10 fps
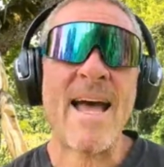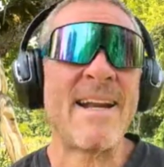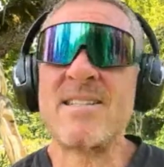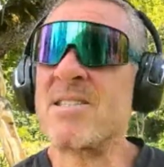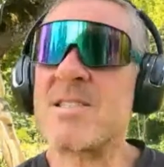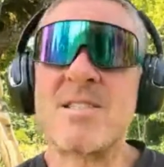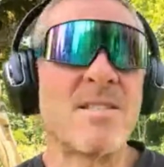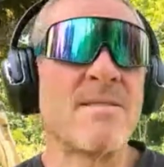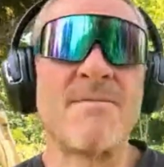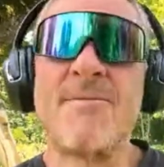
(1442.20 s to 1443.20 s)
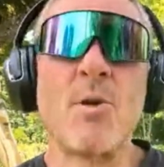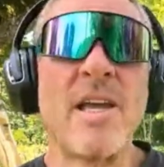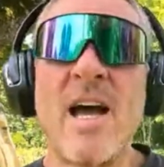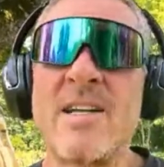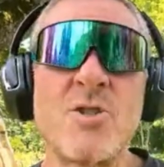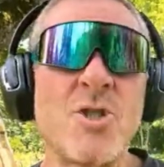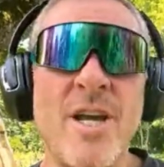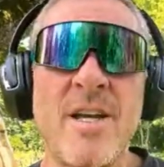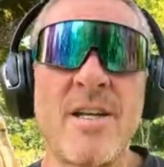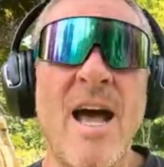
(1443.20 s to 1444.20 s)
And it's fully on
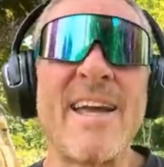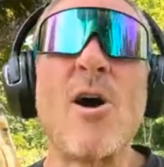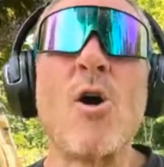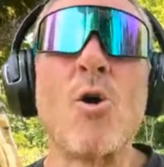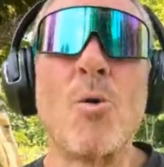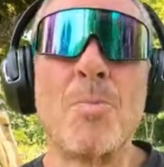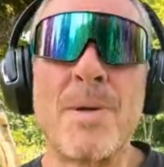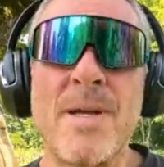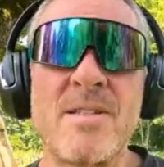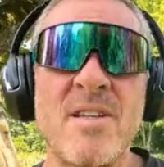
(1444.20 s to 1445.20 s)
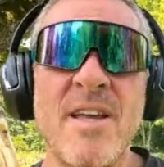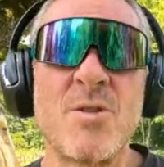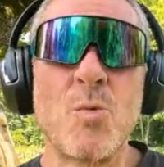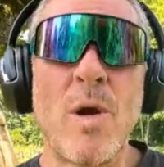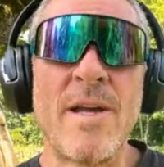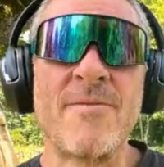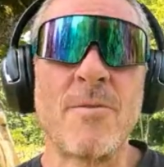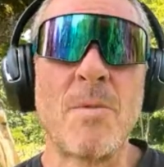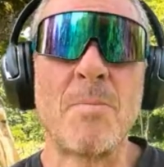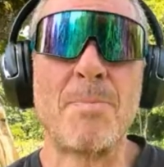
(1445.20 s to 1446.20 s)
chain. I hope stays away
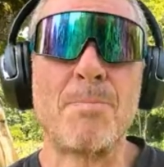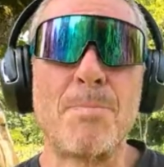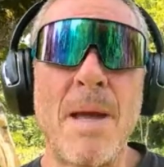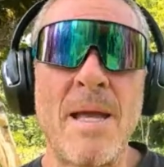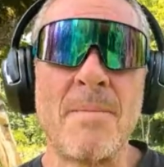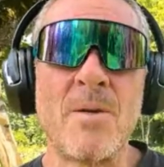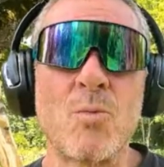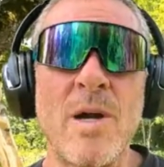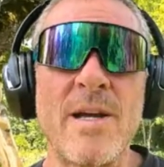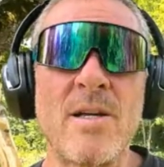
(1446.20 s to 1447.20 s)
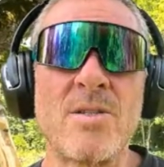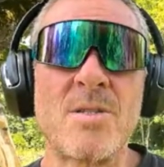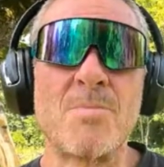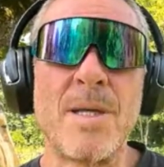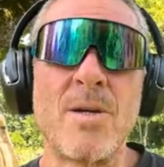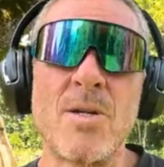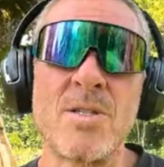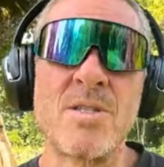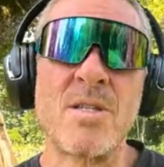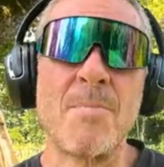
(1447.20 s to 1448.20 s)
from the payment rails,
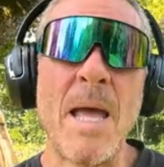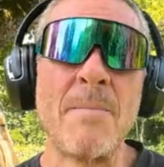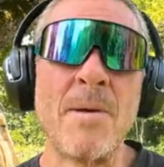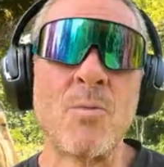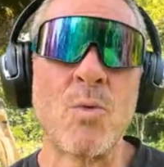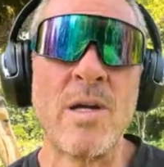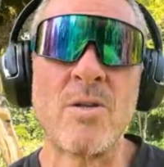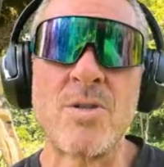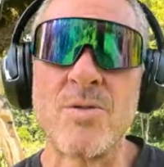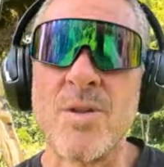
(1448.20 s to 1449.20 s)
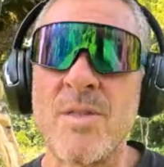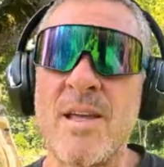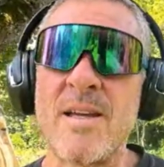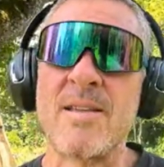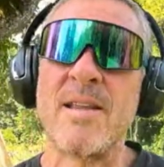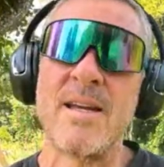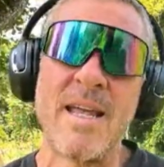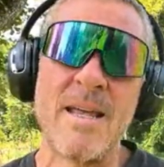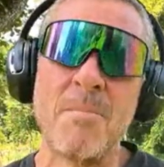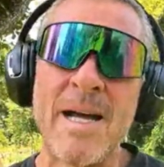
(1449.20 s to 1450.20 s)
because the payment rails are the thing that,
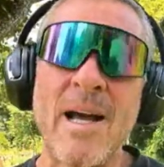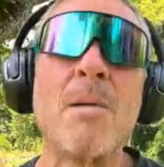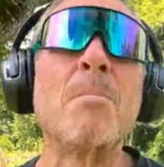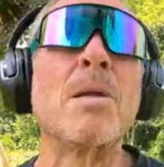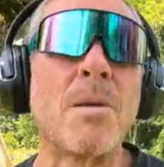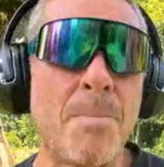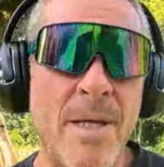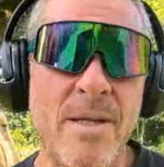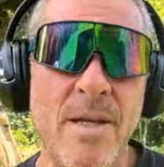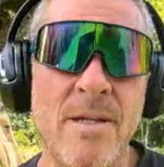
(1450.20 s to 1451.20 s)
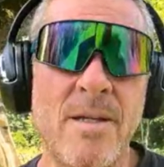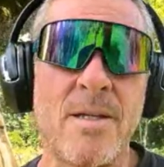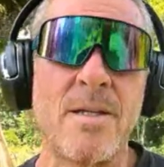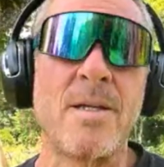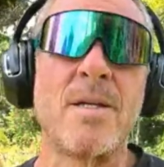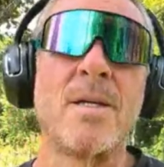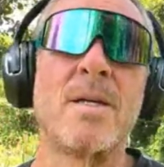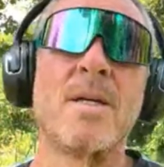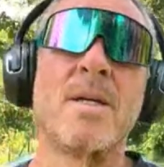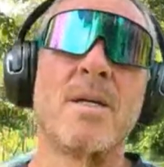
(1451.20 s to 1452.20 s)
in my humble opinion,
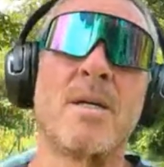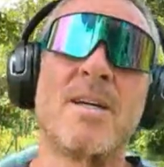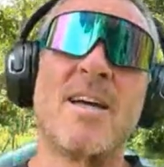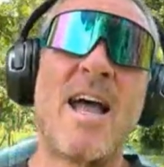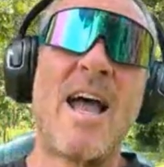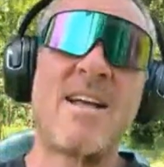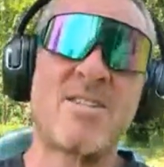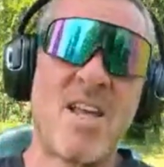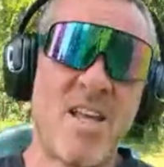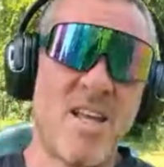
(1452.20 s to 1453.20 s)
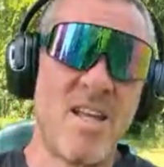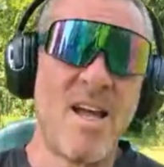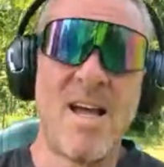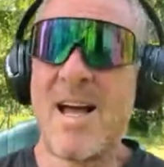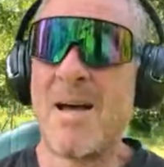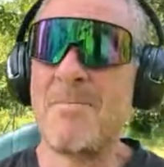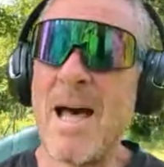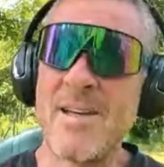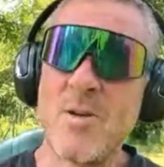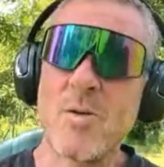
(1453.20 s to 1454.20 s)
I'm
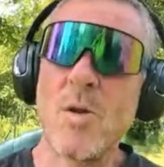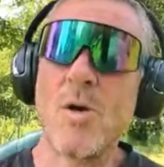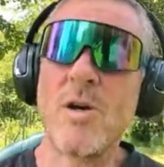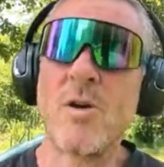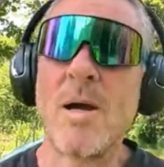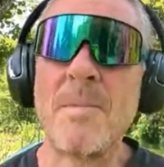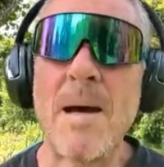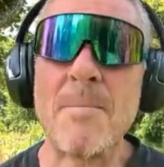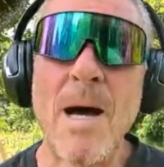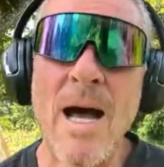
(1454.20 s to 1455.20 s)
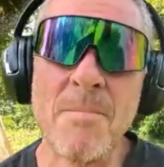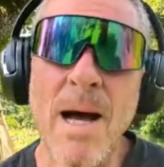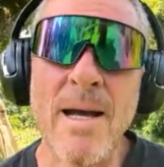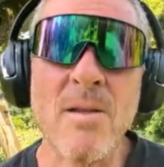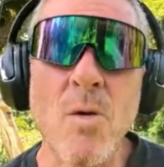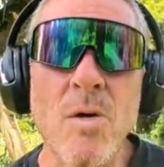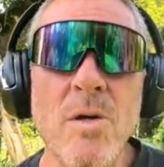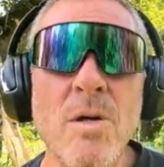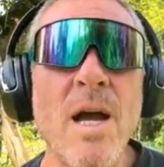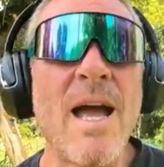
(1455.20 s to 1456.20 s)
not your lawyer, I'm my
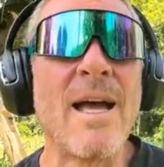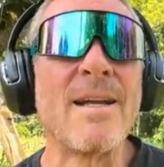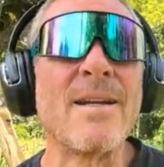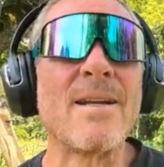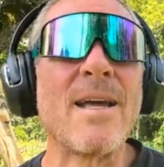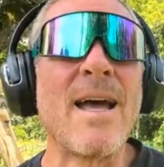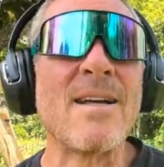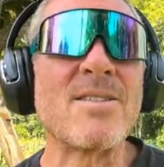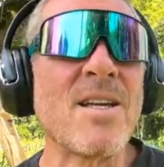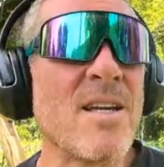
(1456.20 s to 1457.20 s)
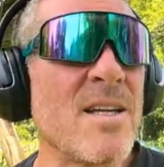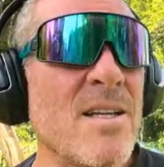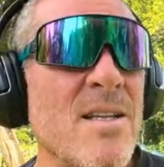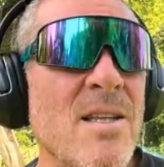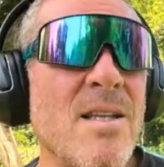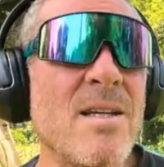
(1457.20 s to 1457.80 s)
lawyer, and as a